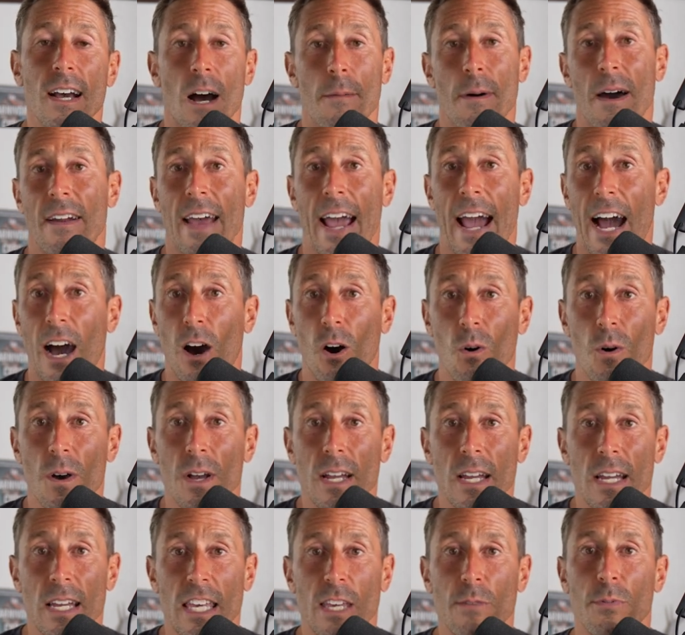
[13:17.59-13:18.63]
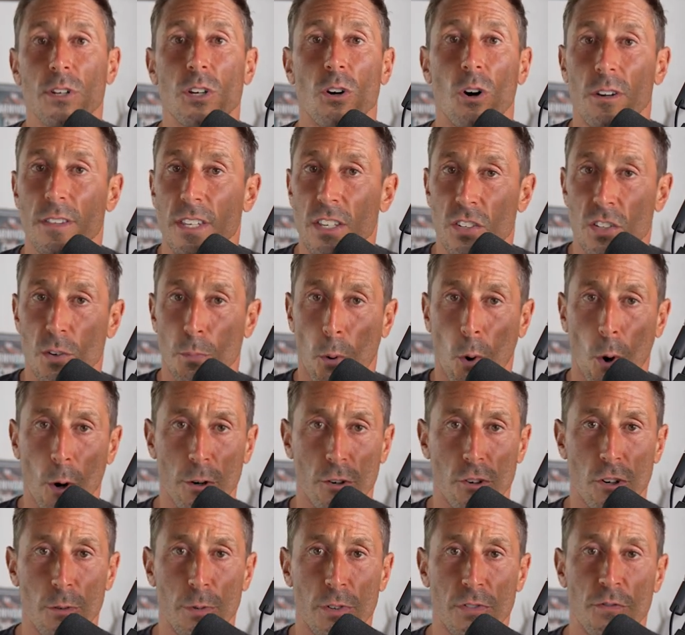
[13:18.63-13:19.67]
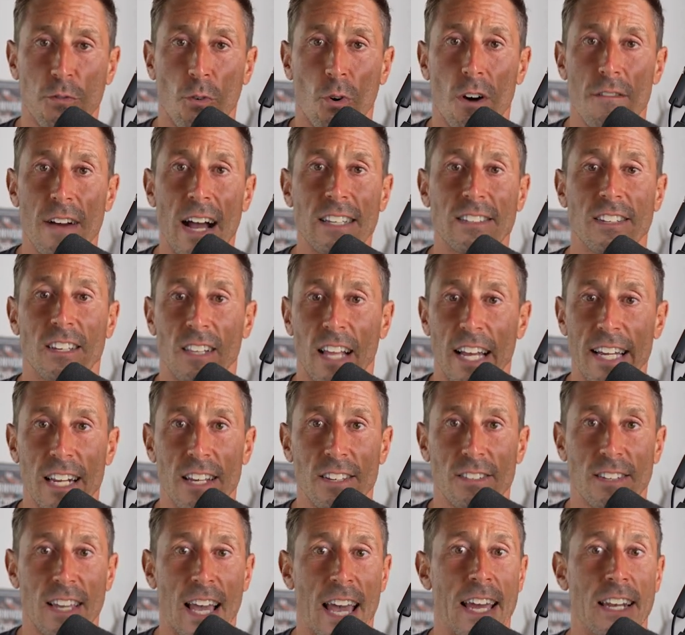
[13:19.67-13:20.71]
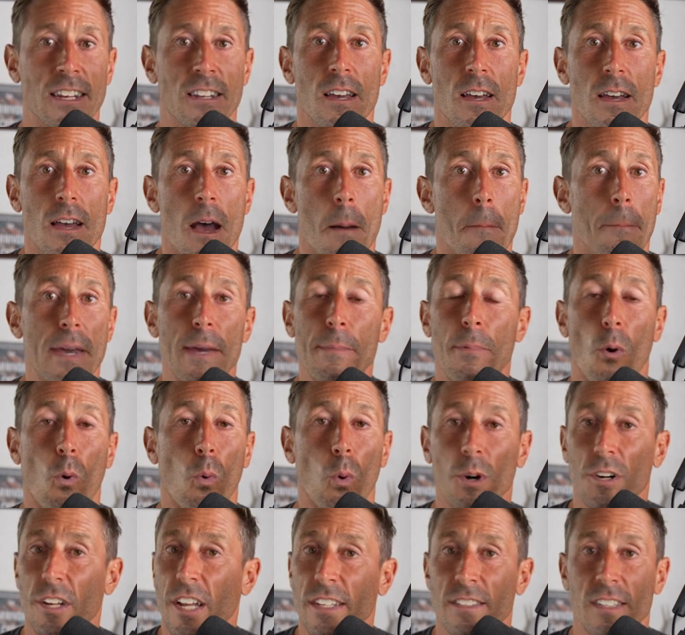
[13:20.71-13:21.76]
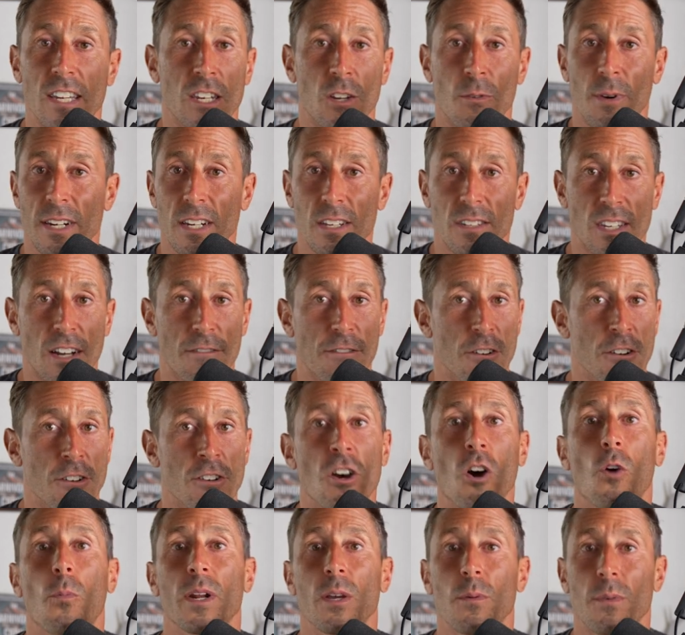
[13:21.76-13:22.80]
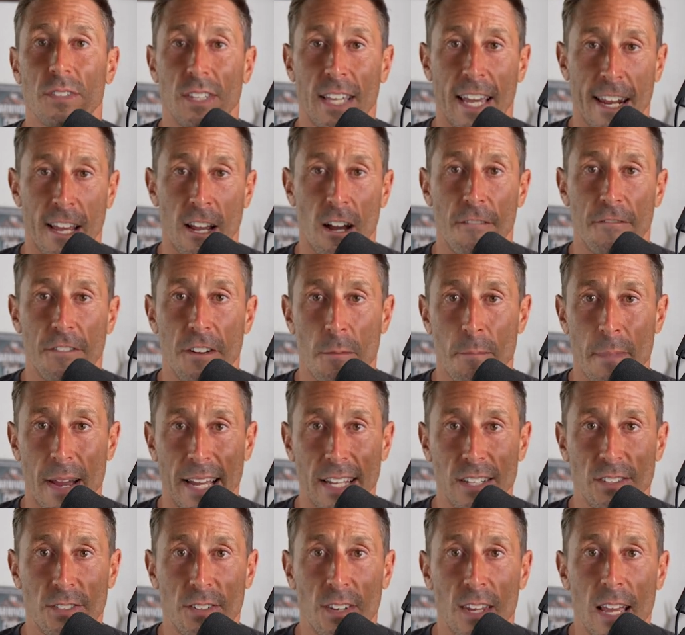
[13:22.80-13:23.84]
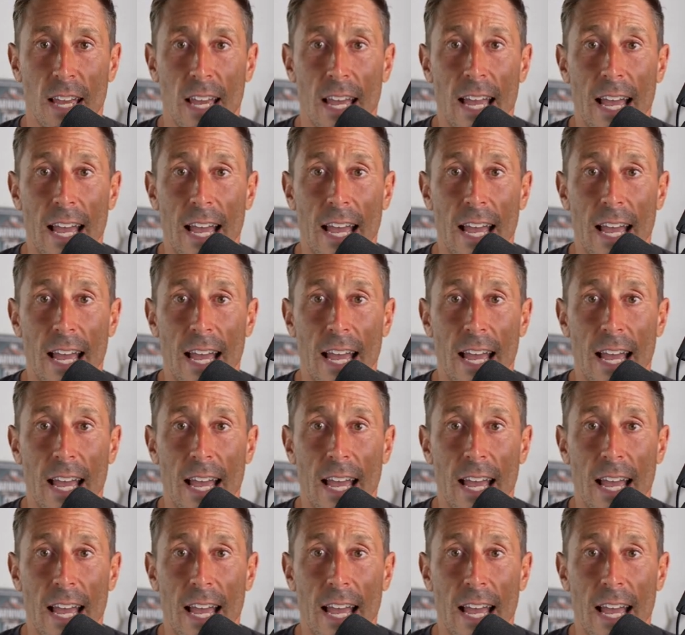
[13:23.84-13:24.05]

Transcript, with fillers: about how he would go to these support groups for vasculitis and people were continuing to suffer. Nobody was getting off their meds.